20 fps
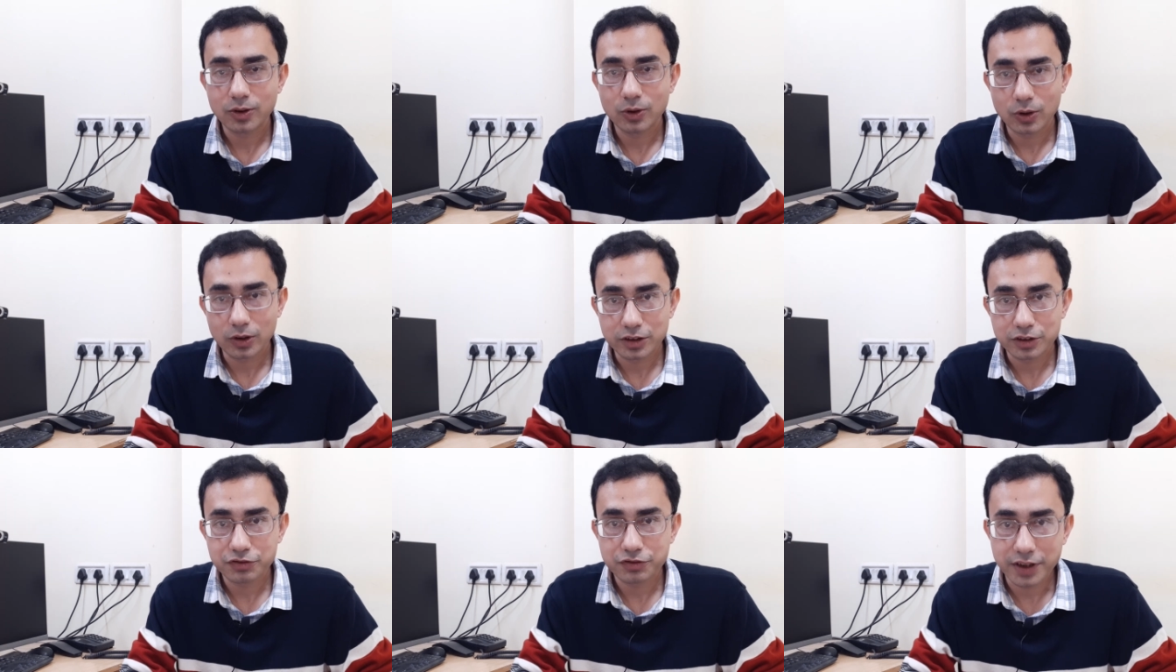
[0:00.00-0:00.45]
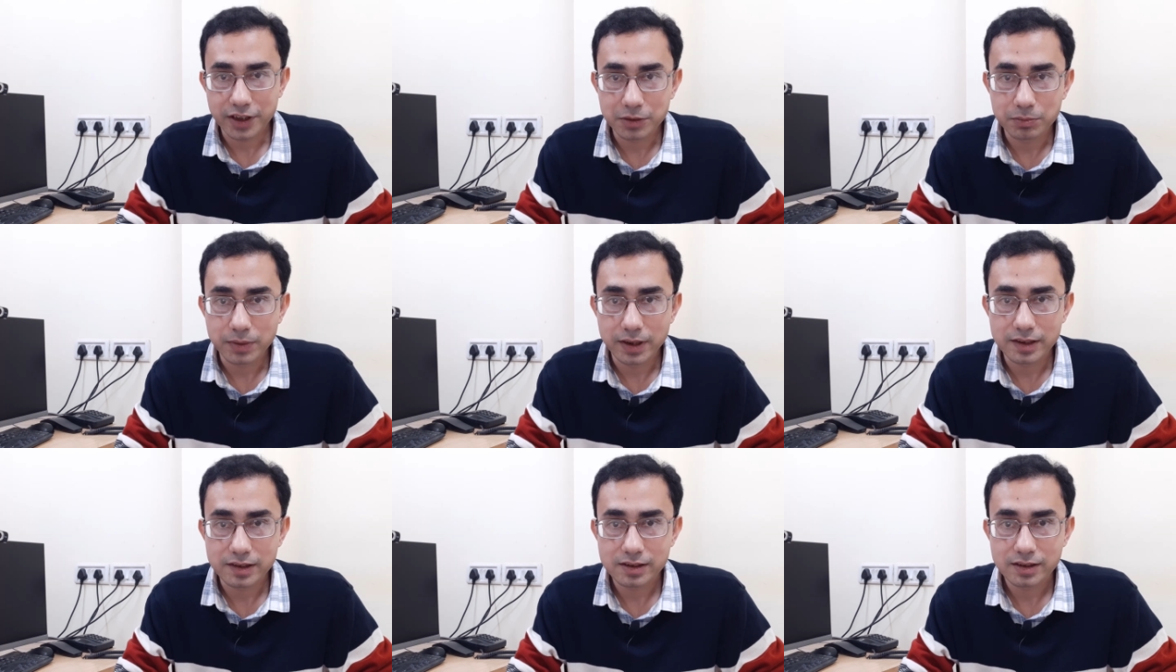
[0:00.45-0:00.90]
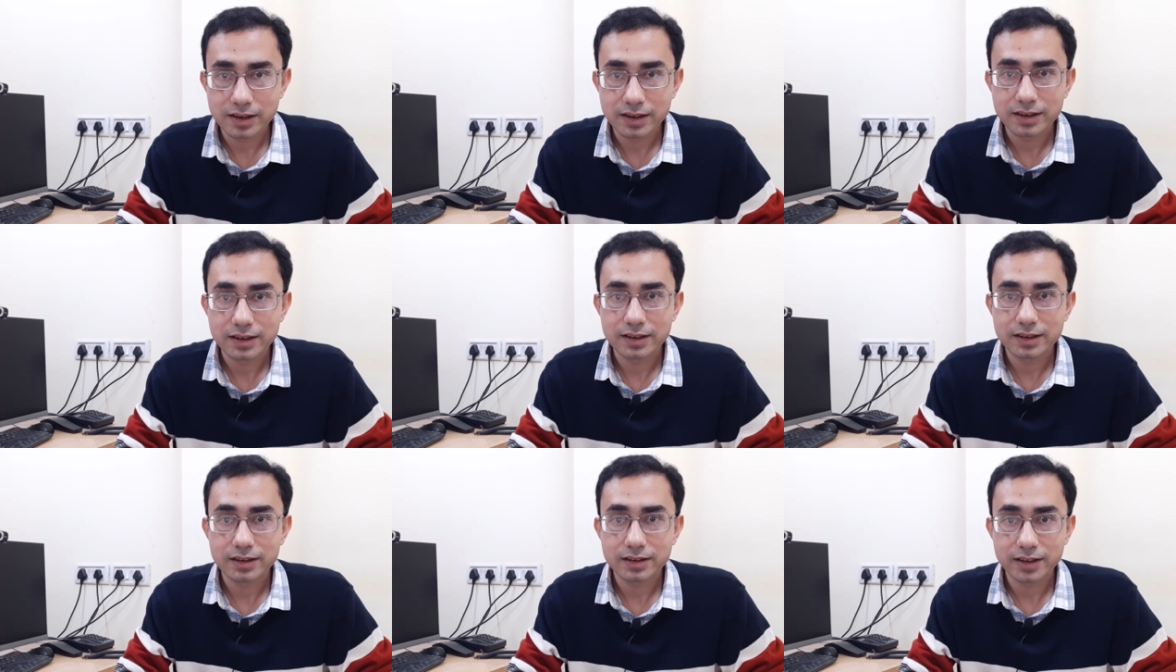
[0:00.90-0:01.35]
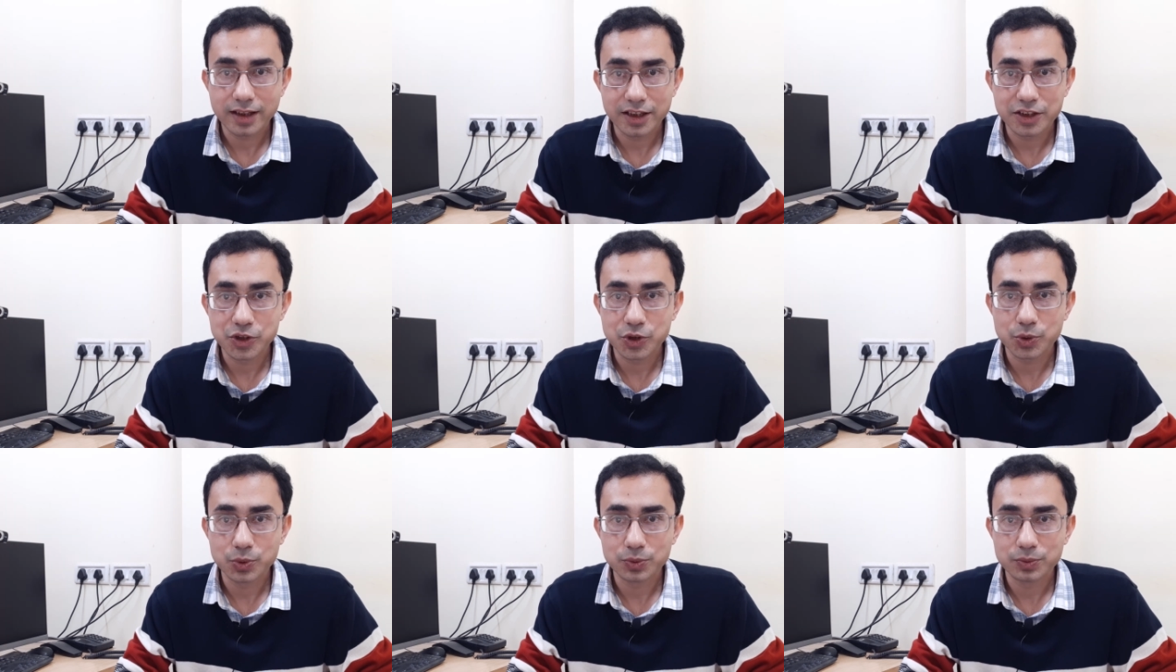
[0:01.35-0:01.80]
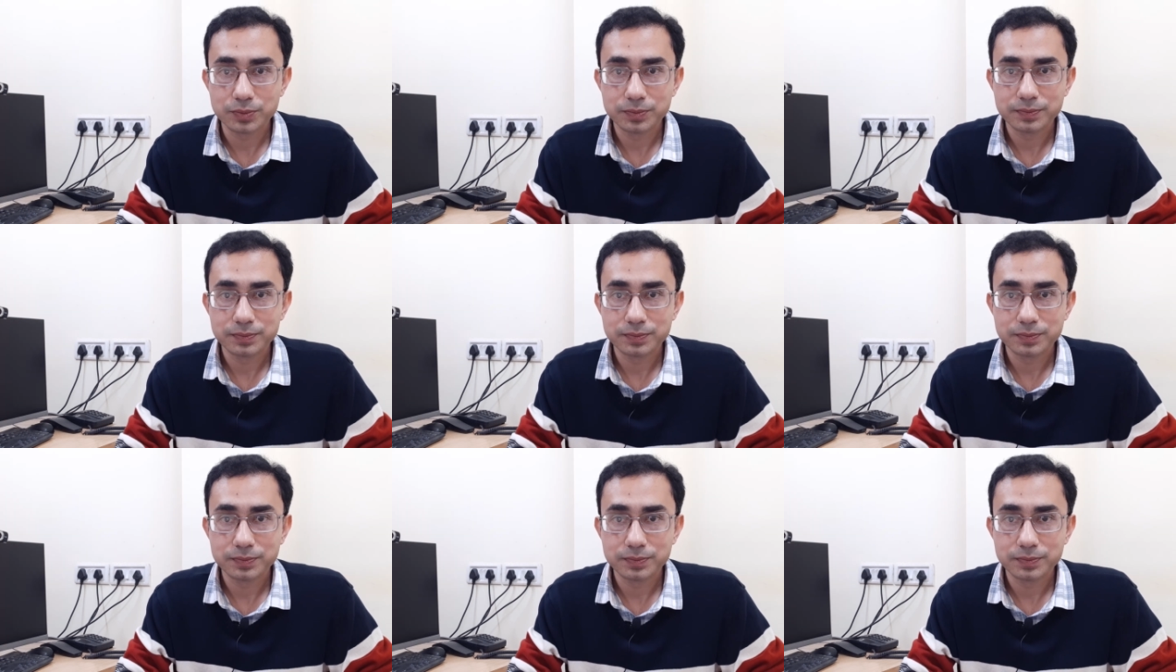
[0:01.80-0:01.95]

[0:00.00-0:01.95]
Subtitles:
All the very best. Thank you.